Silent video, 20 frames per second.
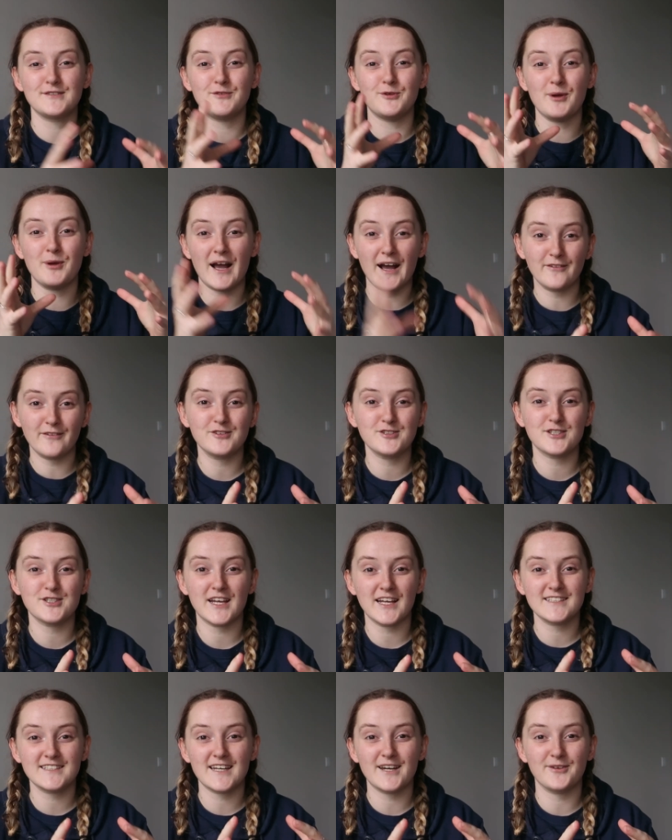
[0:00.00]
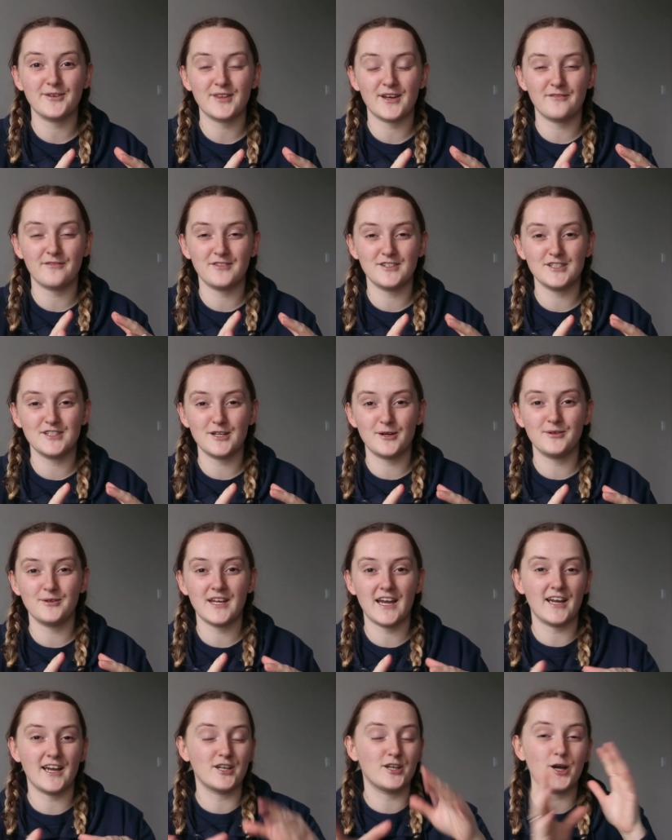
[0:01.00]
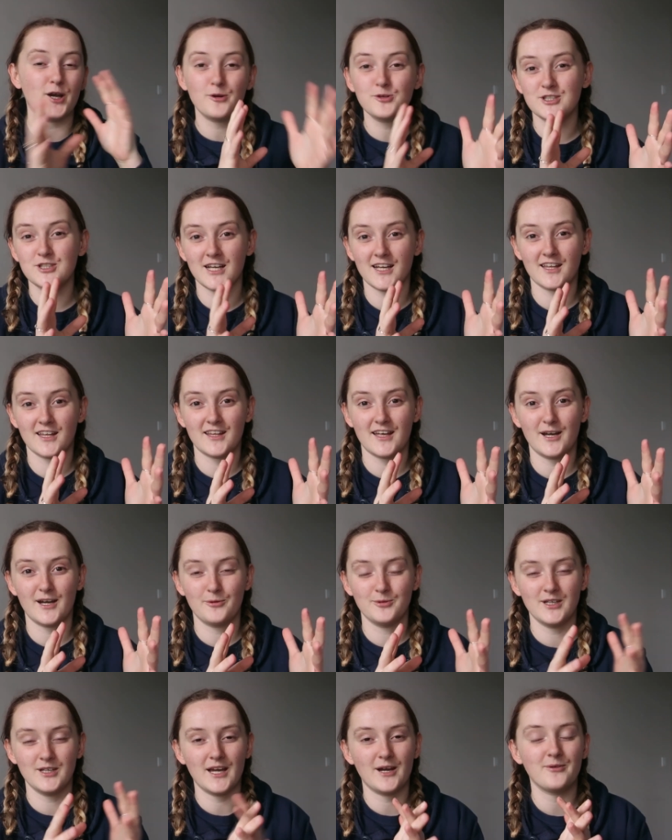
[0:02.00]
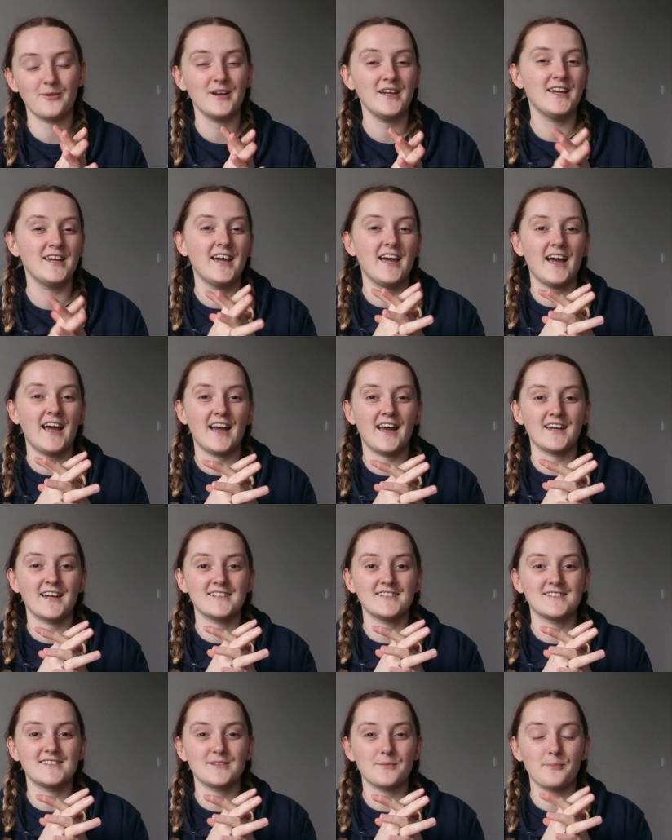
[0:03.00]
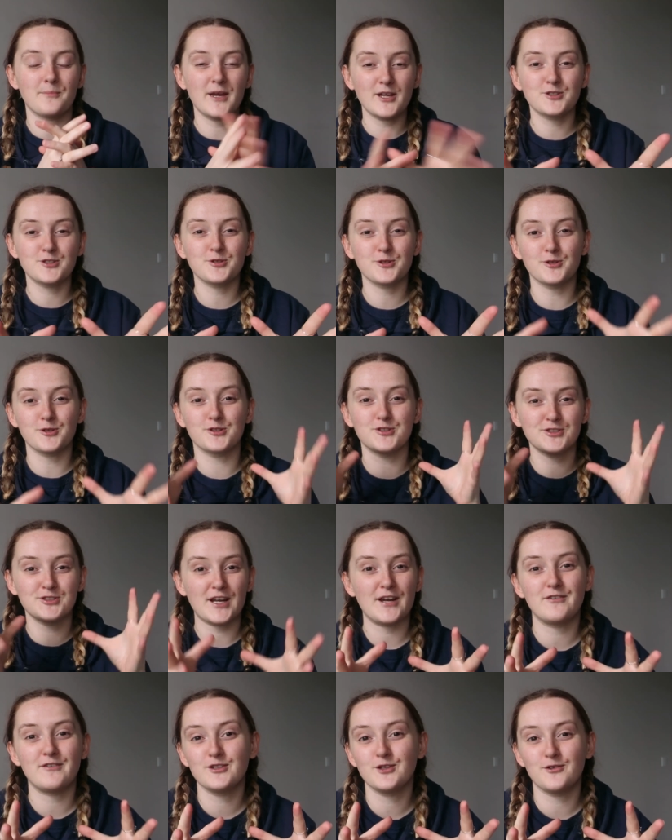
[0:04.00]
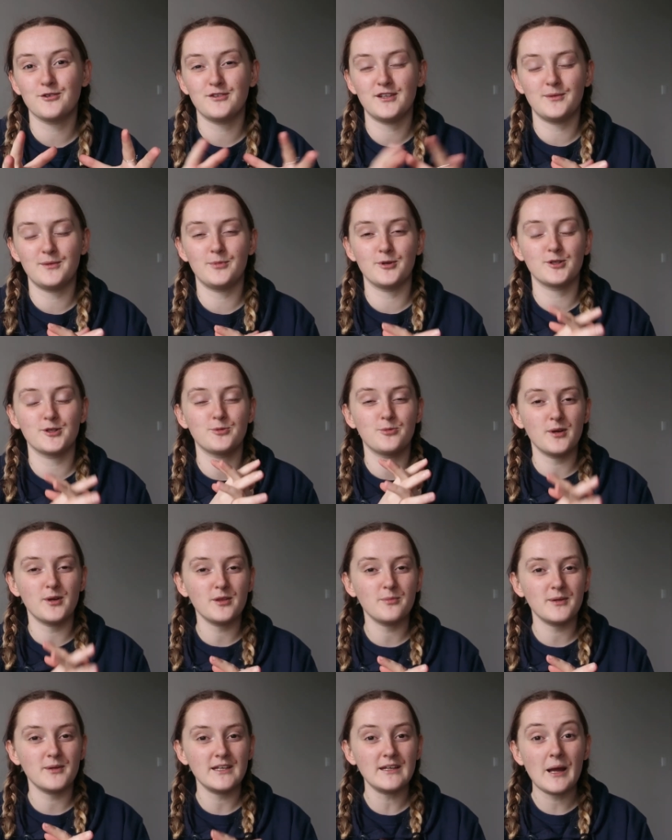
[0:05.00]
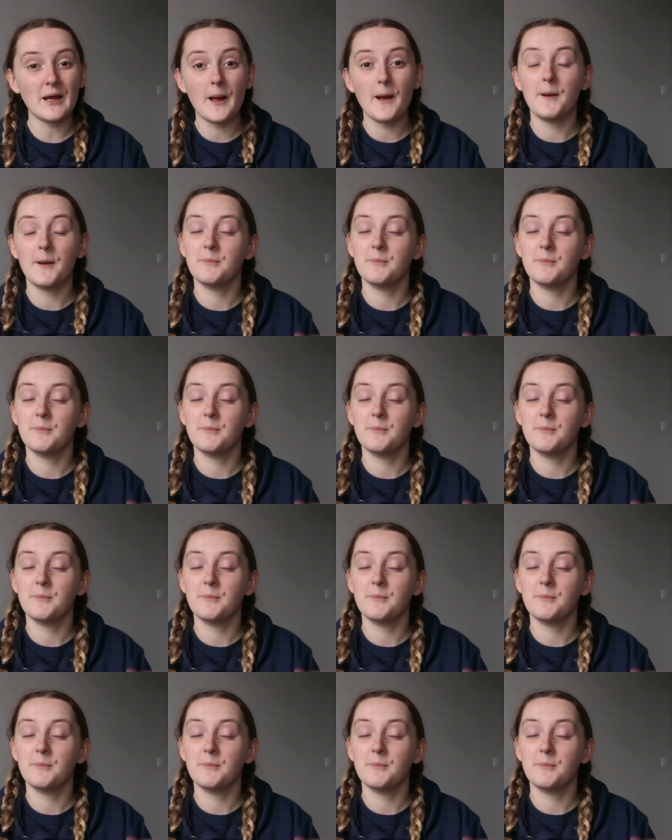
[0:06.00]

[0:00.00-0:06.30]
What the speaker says: If you haven't checked out that video yet, go check that out now and make sure you're sharing your flipbooks with me.